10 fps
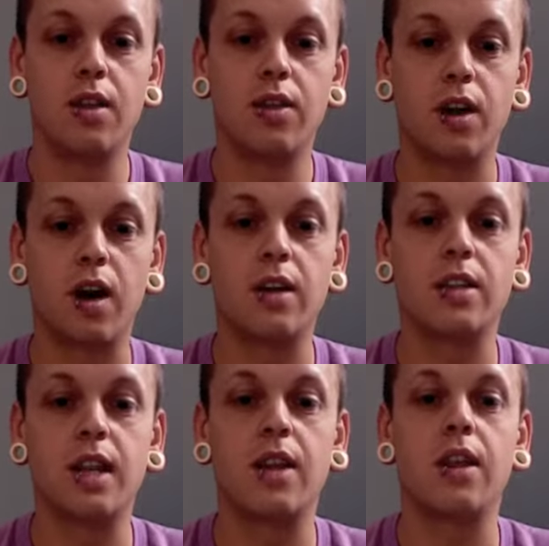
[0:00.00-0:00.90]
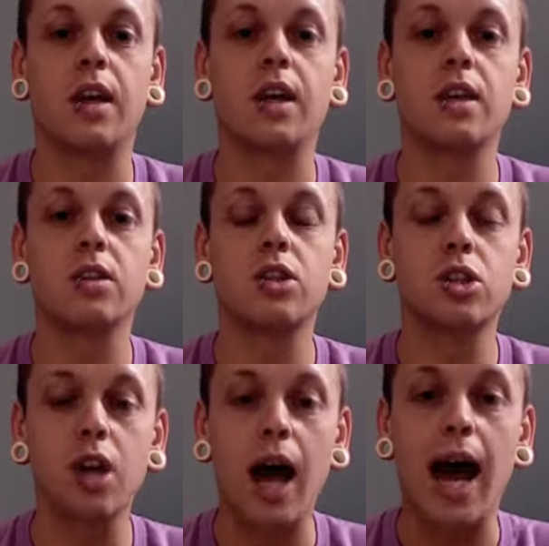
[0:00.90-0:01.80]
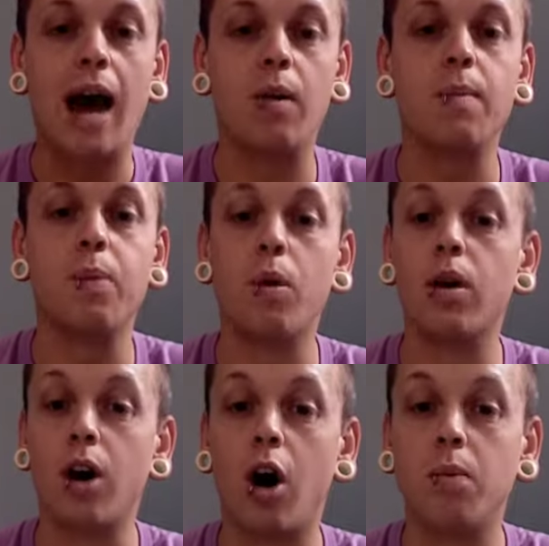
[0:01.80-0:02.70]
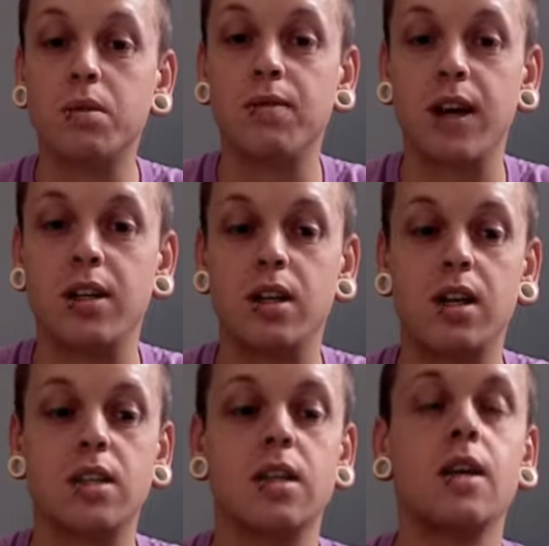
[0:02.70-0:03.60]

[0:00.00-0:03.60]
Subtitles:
to understand how important observation is.